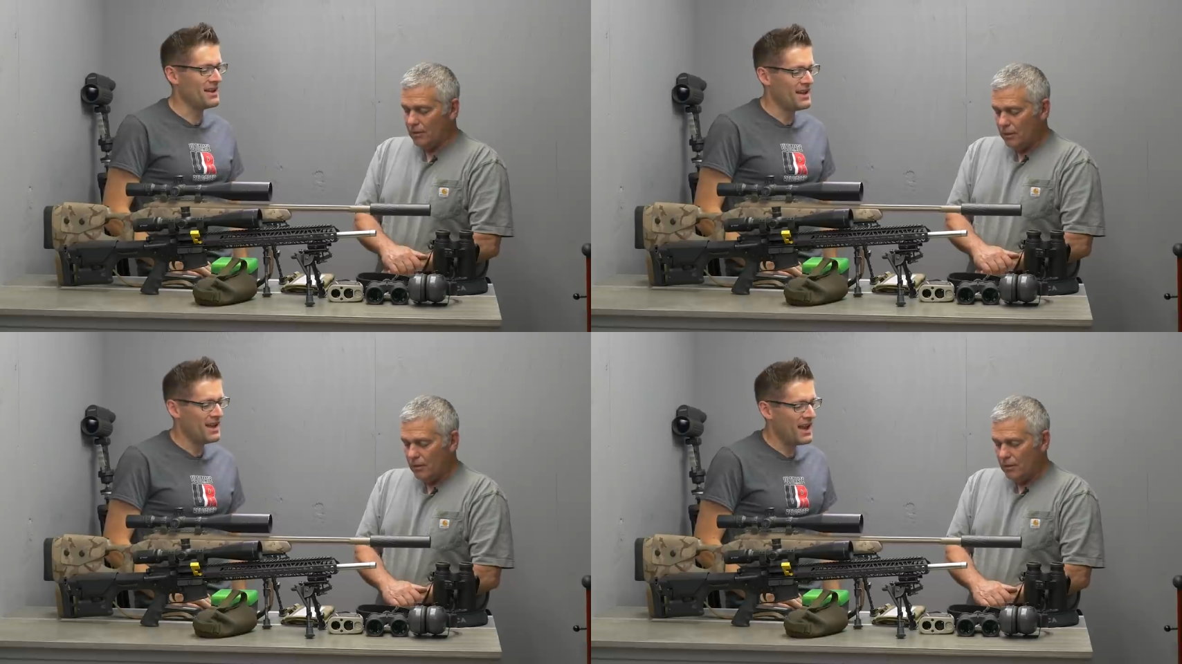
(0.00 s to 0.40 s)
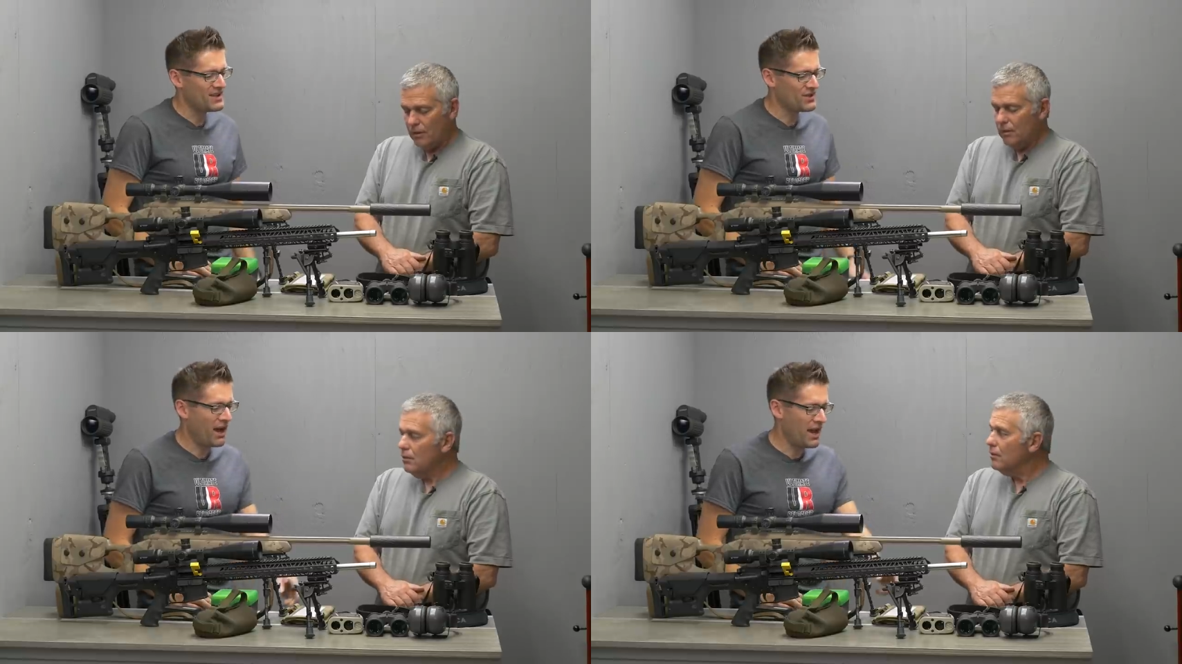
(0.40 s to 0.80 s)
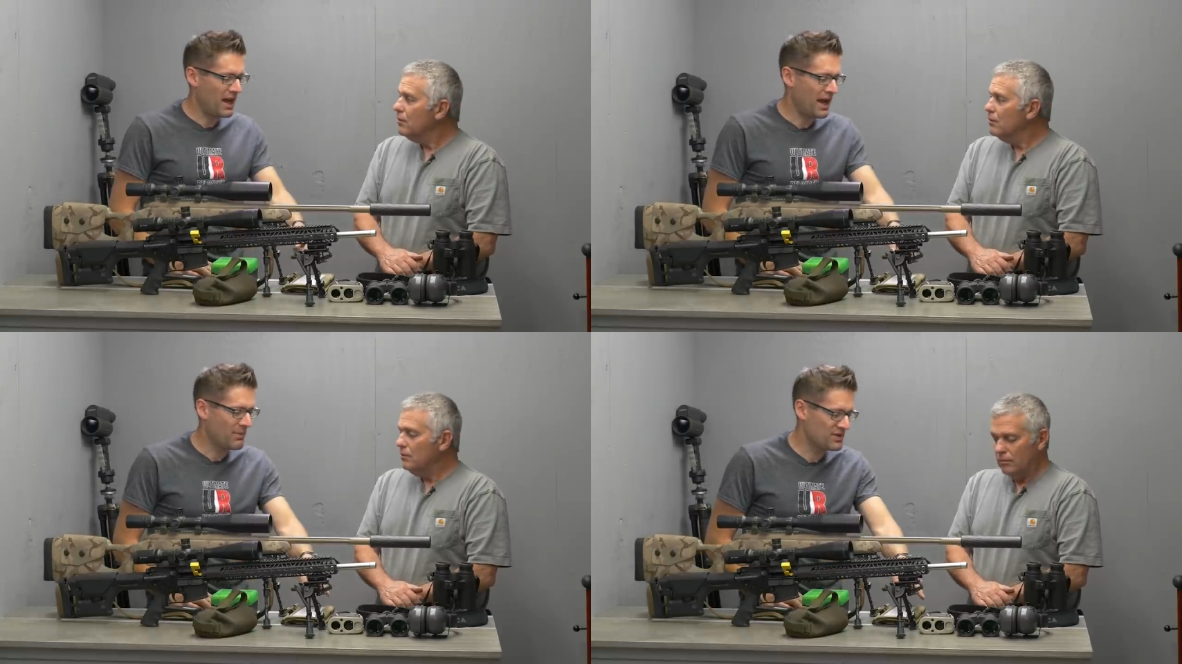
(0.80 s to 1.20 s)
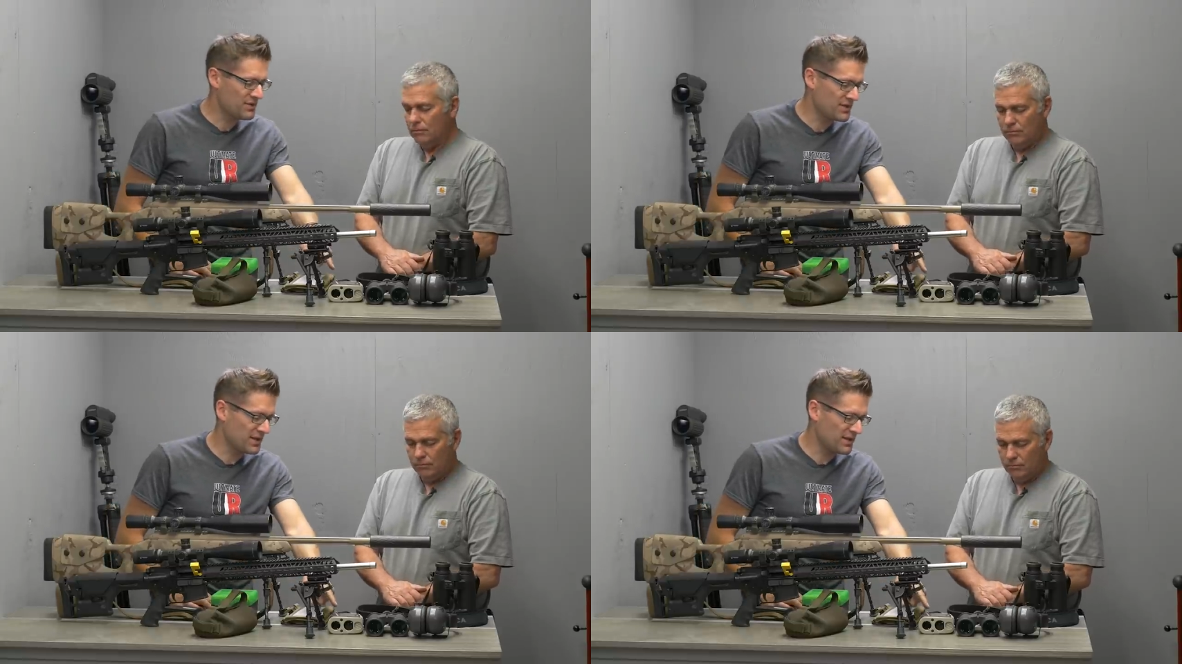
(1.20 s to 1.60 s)
Speaker 1: yeah and so i i was
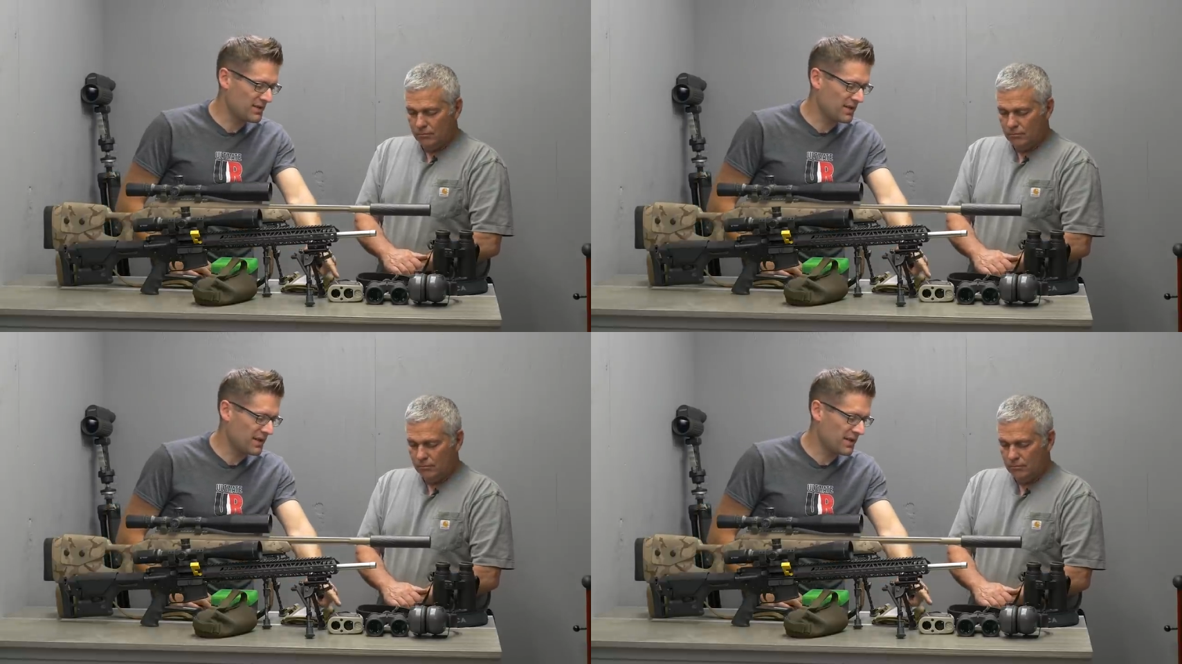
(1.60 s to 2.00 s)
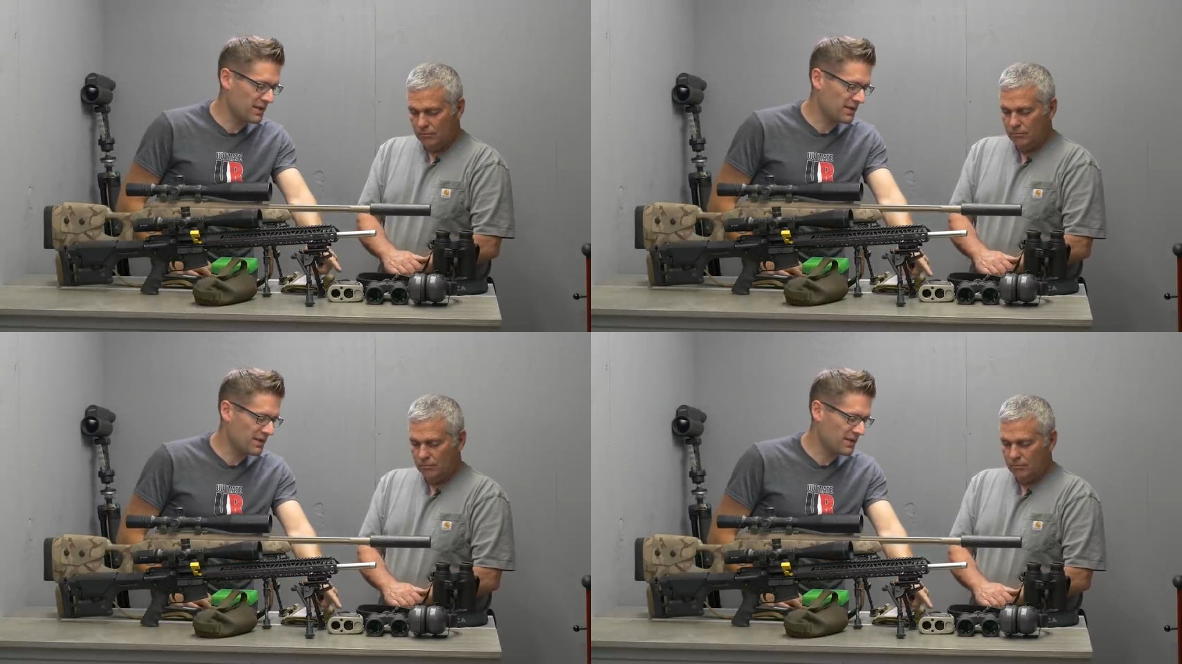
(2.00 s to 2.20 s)
using the